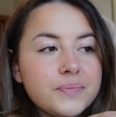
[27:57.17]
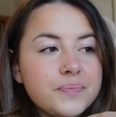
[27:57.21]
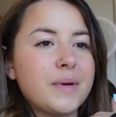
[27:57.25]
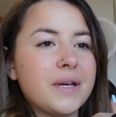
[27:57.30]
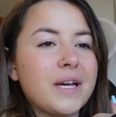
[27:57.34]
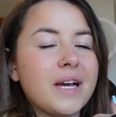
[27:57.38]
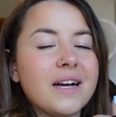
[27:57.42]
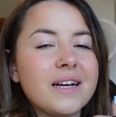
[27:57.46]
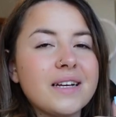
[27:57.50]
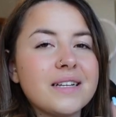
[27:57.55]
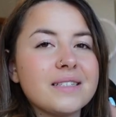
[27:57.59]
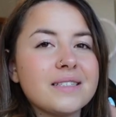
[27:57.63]

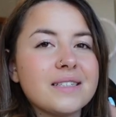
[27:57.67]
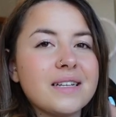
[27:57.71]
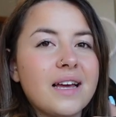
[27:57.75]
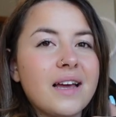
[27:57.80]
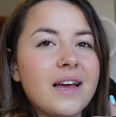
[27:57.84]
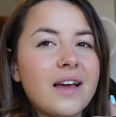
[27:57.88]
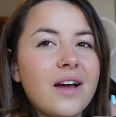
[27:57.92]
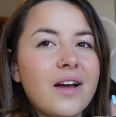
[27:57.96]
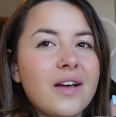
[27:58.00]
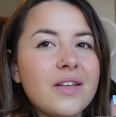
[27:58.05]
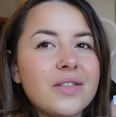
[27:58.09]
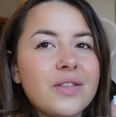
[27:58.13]
Because
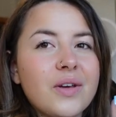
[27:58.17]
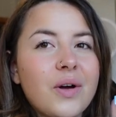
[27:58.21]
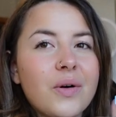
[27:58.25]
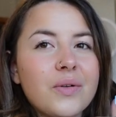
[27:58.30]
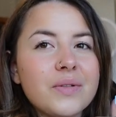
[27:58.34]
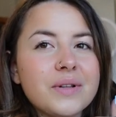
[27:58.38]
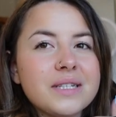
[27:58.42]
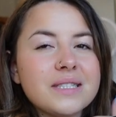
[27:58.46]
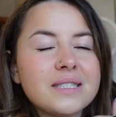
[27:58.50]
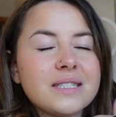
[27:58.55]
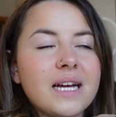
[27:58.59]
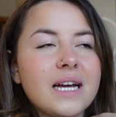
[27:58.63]
the
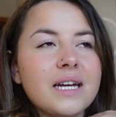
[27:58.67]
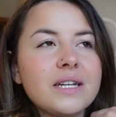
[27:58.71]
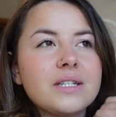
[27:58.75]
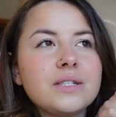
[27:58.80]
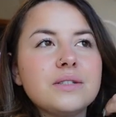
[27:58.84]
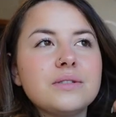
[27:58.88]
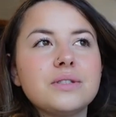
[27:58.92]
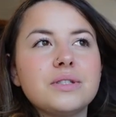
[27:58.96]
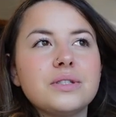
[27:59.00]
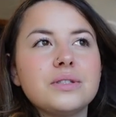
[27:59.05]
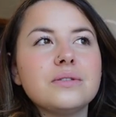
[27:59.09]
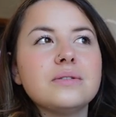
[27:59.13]
only side
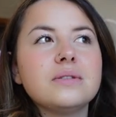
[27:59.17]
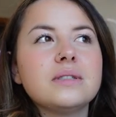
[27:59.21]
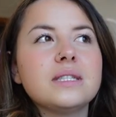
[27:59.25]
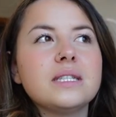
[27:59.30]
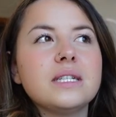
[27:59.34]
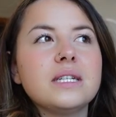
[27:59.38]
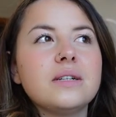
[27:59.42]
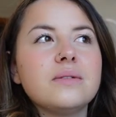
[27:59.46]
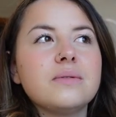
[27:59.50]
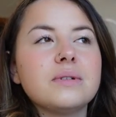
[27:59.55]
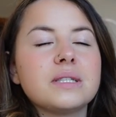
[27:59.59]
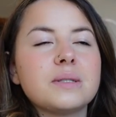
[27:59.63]
you do
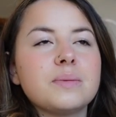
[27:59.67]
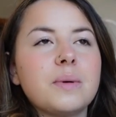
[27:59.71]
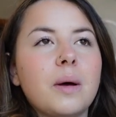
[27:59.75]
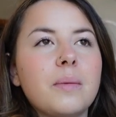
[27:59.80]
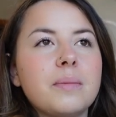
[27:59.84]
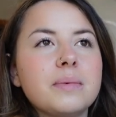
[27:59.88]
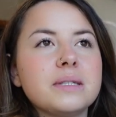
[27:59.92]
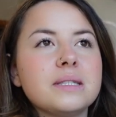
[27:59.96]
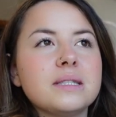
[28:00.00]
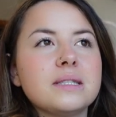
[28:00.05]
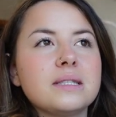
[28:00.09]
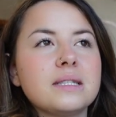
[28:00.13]
see with small
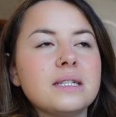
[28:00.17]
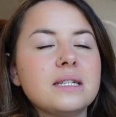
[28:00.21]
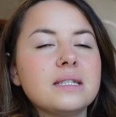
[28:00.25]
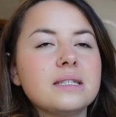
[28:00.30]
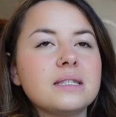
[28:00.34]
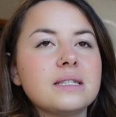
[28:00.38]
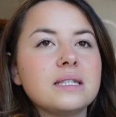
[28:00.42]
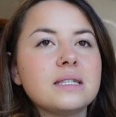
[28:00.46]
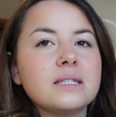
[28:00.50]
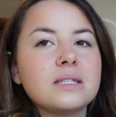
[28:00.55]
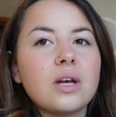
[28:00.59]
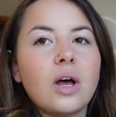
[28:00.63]

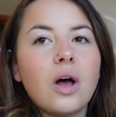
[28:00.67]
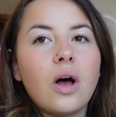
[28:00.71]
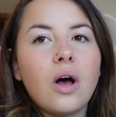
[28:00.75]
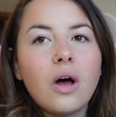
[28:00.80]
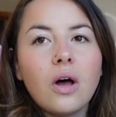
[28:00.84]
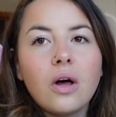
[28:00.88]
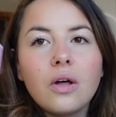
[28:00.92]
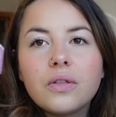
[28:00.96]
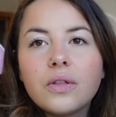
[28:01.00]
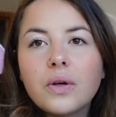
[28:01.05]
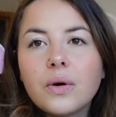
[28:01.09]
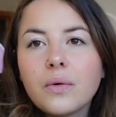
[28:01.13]
businesses is
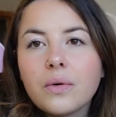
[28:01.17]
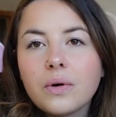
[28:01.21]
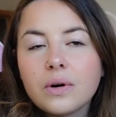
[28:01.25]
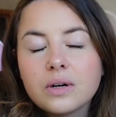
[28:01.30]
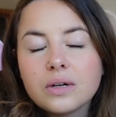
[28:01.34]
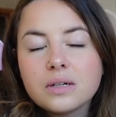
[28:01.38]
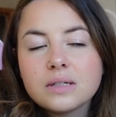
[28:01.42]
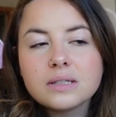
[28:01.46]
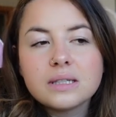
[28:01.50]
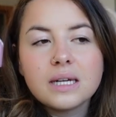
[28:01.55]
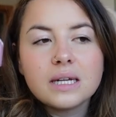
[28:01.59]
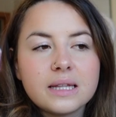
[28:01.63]
all the
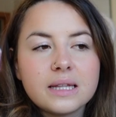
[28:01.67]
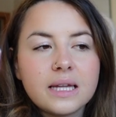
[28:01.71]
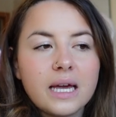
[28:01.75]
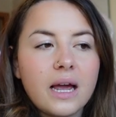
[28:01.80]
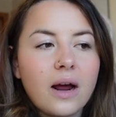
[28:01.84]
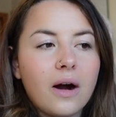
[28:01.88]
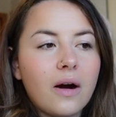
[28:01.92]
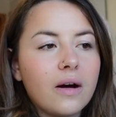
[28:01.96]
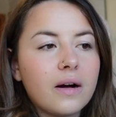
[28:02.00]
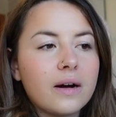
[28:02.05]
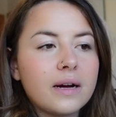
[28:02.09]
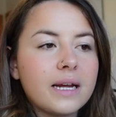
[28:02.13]
orders they
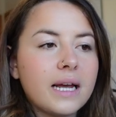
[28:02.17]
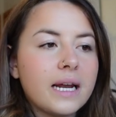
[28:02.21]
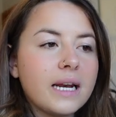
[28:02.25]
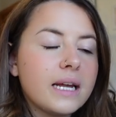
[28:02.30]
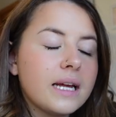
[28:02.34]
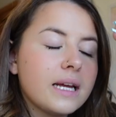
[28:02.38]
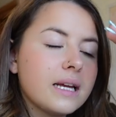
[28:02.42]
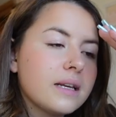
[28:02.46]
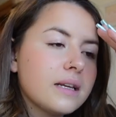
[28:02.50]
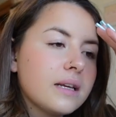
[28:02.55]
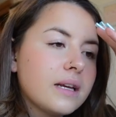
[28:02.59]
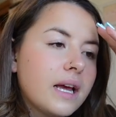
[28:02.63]
are
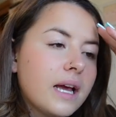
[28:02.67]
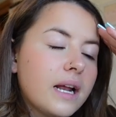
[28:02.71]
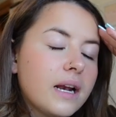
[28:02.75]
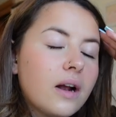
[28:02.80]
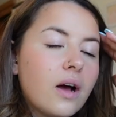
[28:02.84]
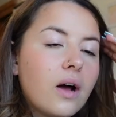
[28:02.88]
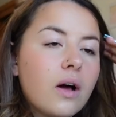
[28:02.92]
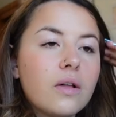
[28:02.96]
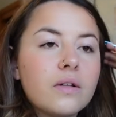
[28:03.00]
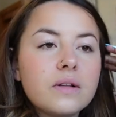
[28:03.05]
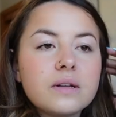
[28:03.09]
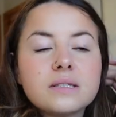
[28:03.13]
getting and
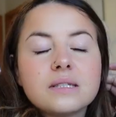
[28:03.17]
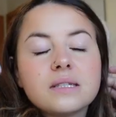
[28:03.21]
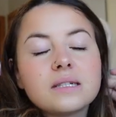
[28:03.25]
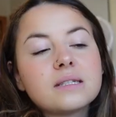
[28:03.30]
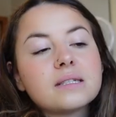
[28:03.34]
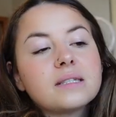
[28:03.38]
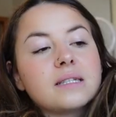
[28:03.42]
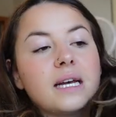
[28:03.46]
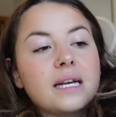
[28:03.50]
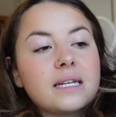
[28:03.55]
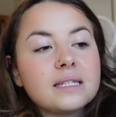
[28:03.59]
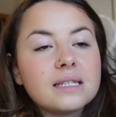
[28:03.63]
all the
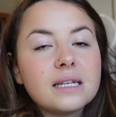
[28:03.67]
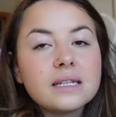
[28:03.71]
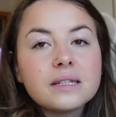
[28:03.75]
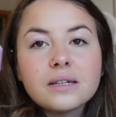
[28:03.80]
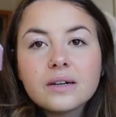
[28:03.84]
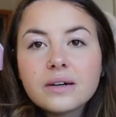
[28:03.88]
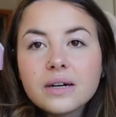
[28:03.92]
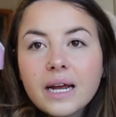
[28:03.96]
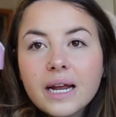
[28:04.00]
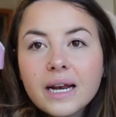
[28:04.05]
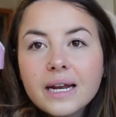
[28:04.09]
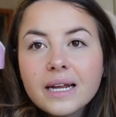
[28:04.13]
success that
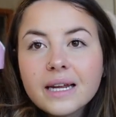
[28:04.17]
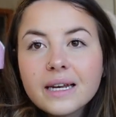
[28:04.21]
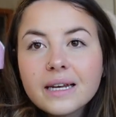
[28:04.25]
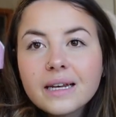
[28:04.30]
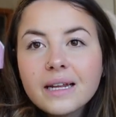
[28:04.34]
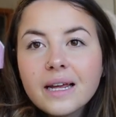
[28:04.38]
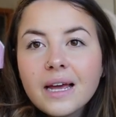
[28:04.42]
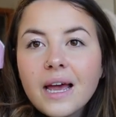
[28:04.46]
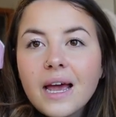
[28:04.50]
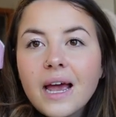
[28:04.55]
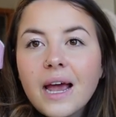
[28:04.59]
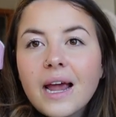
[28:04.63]
they're
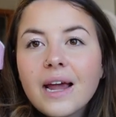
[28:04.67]
getting,